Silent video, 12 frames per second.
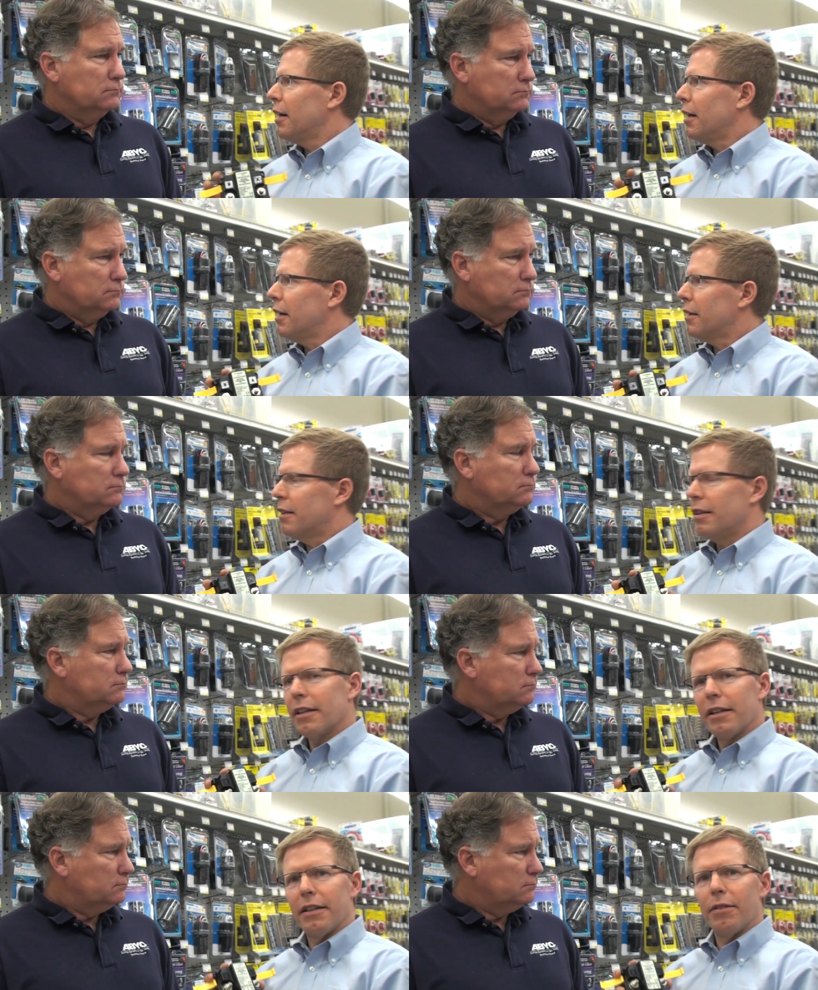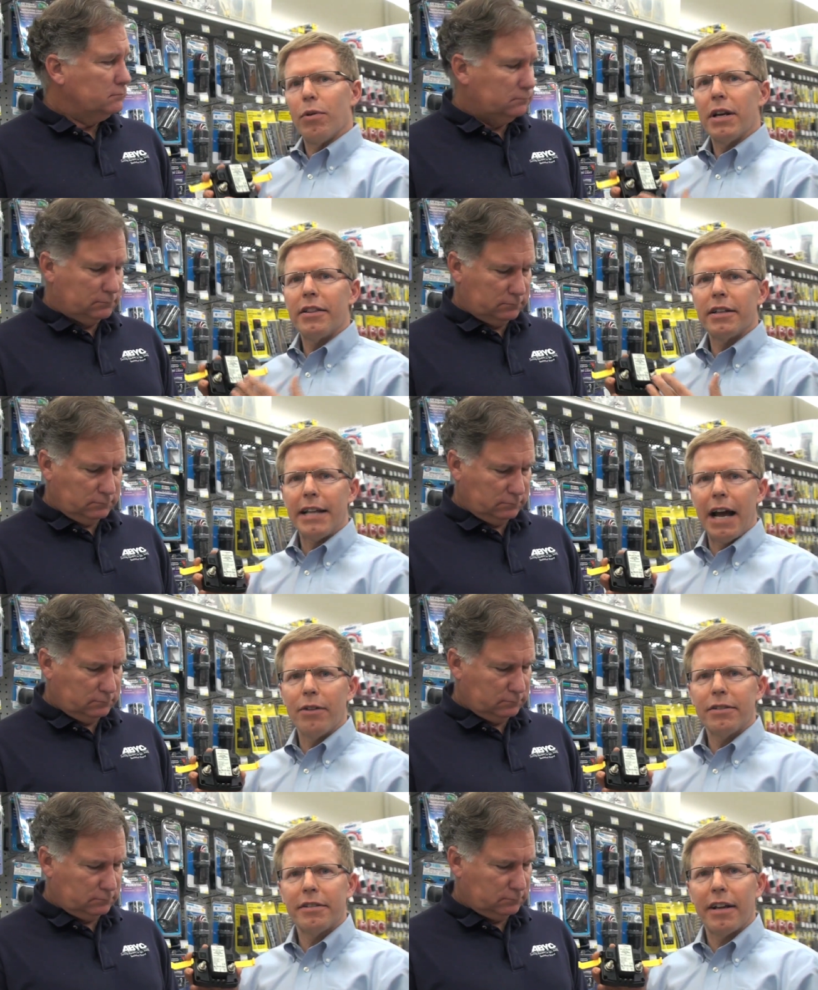Speaker 1: Uh, the, one of the
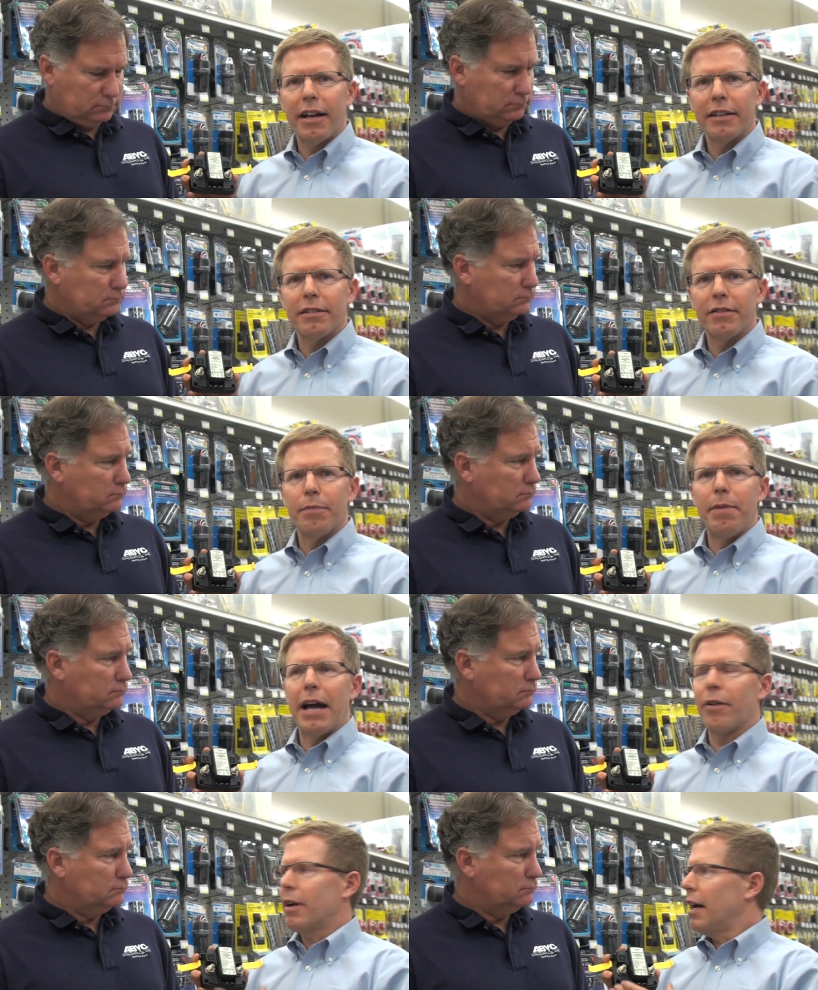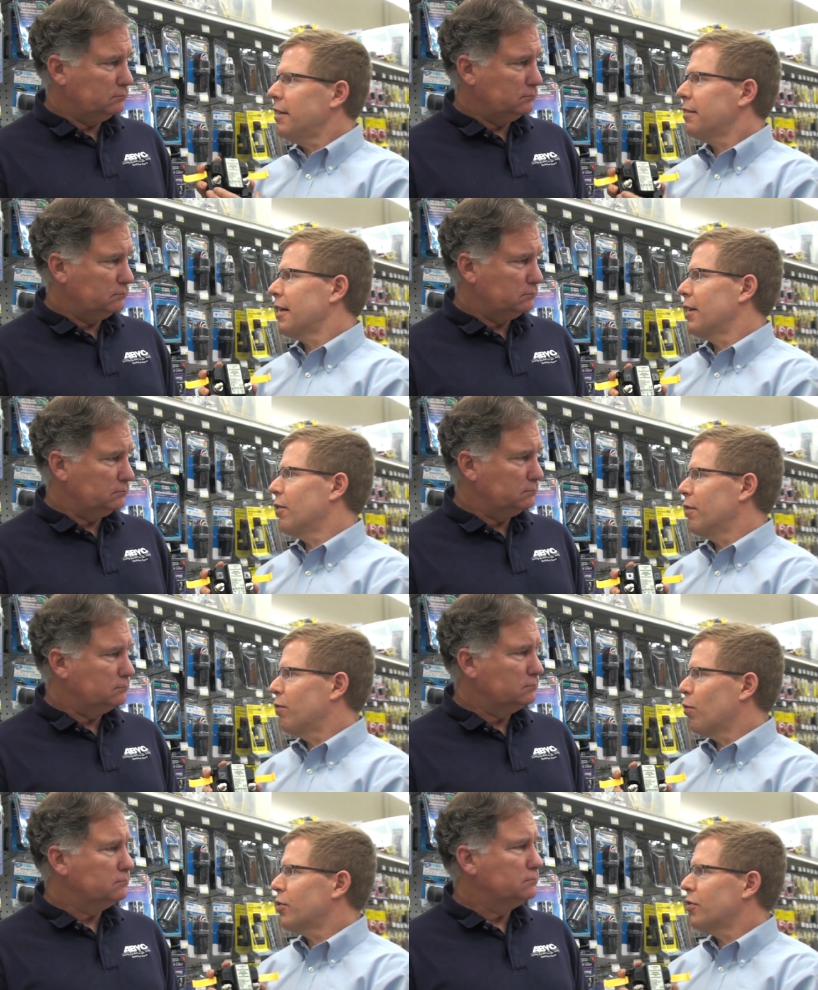downsides of the battery isolator,
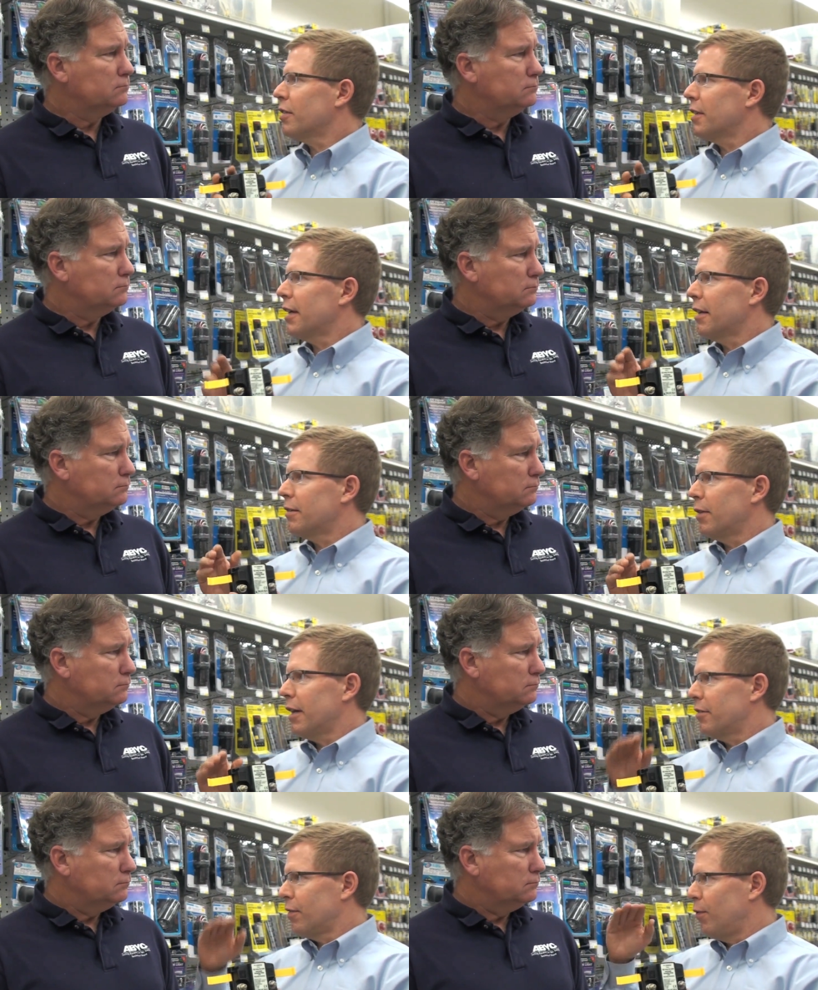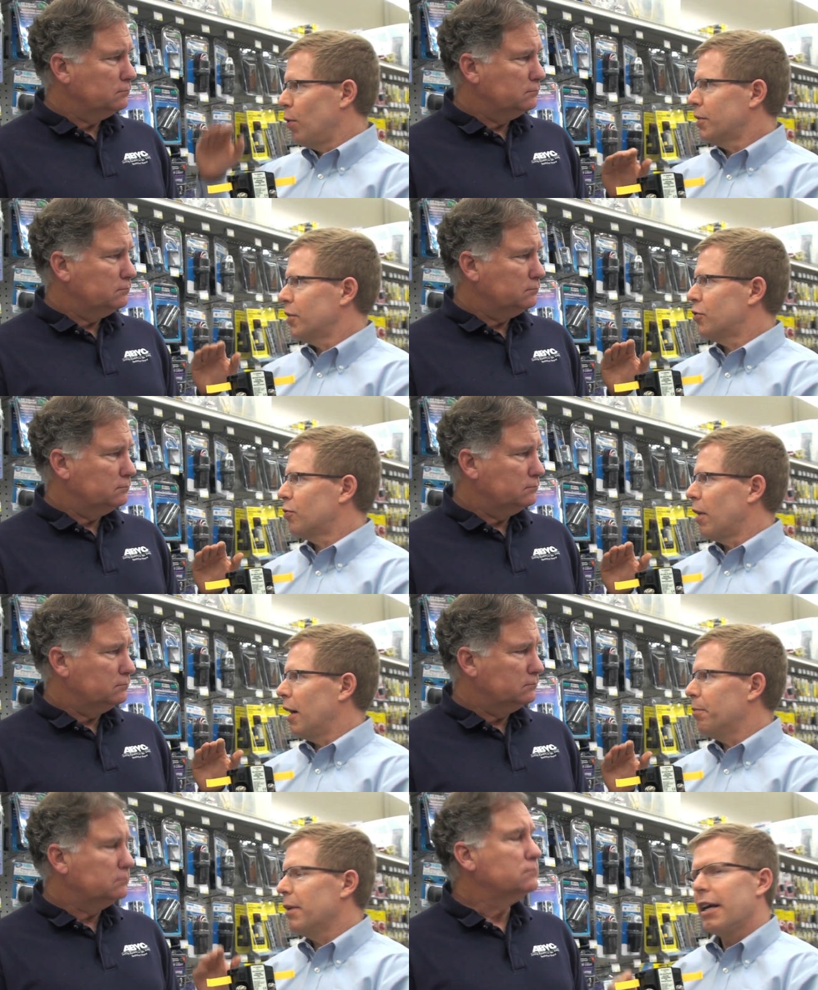unfortunately, is, is, a voltage
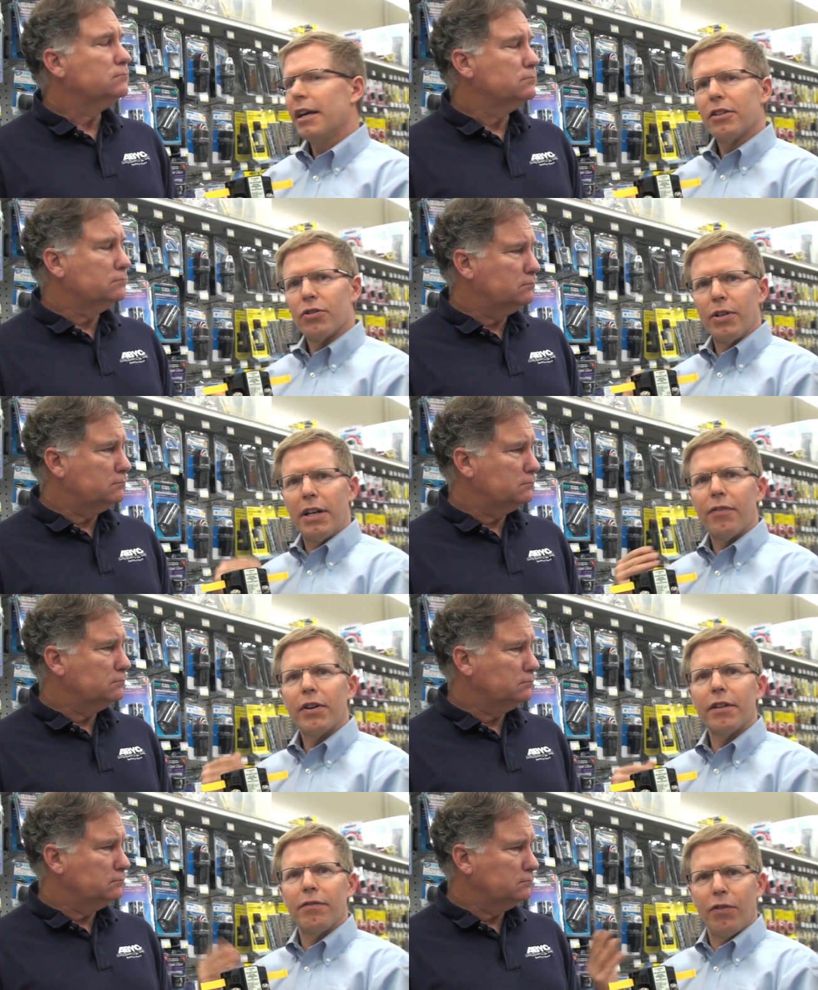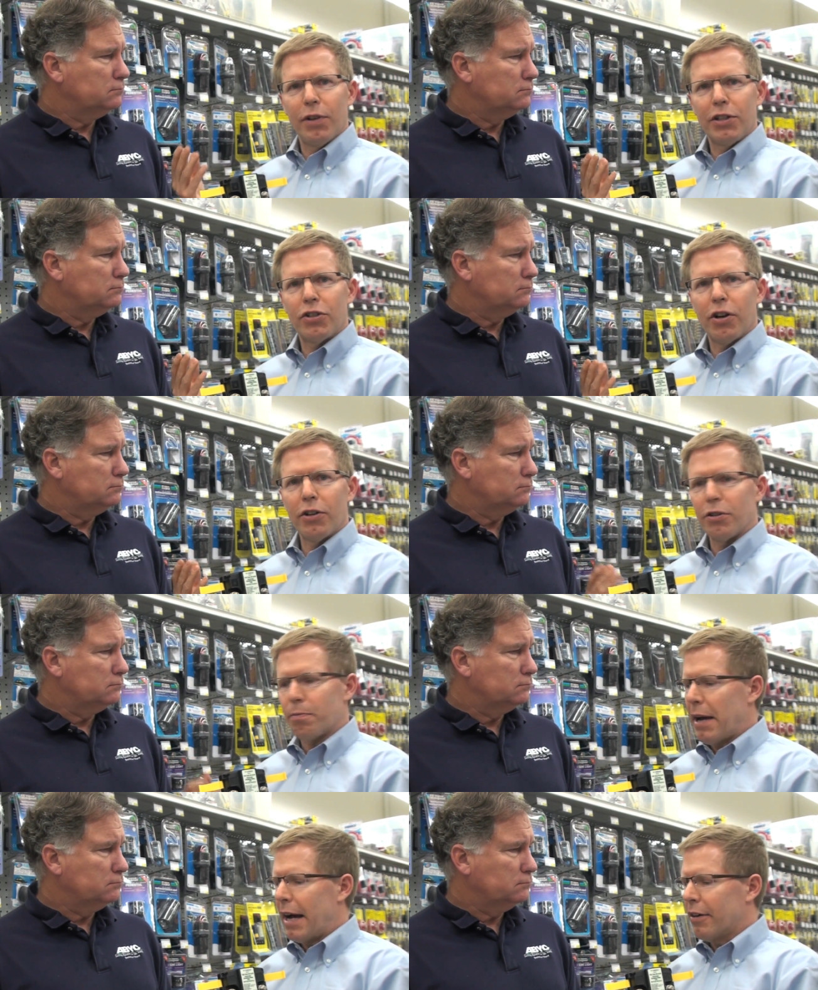drop, so you never can fully charge
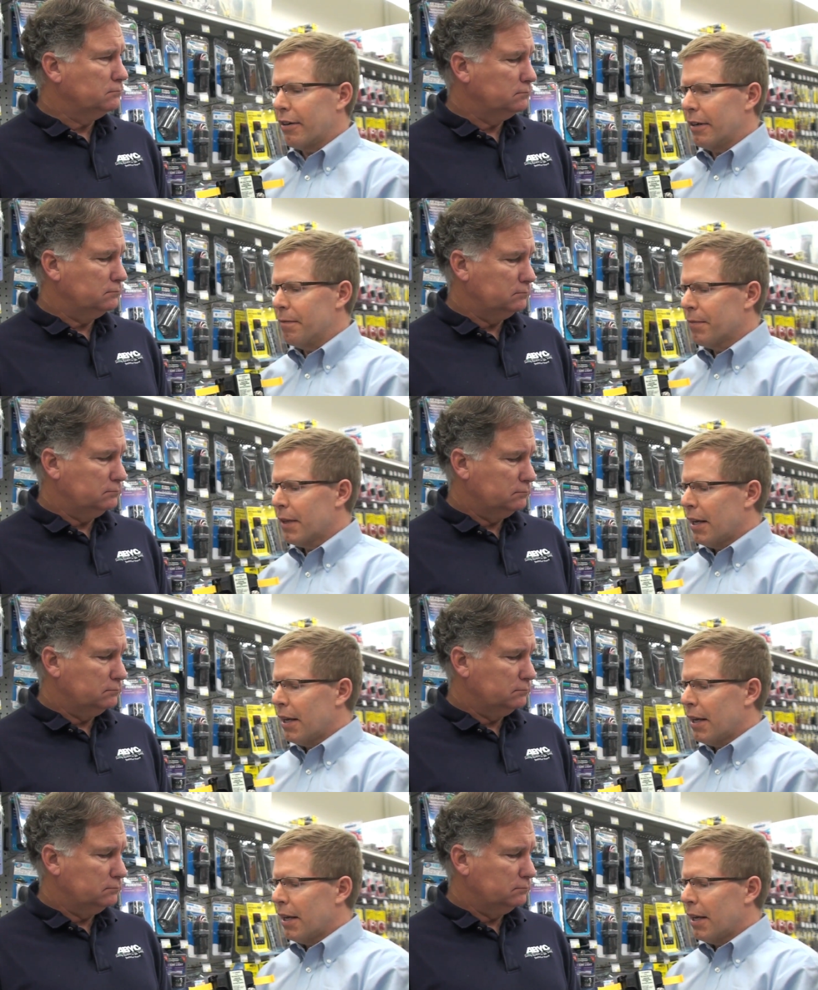your battery.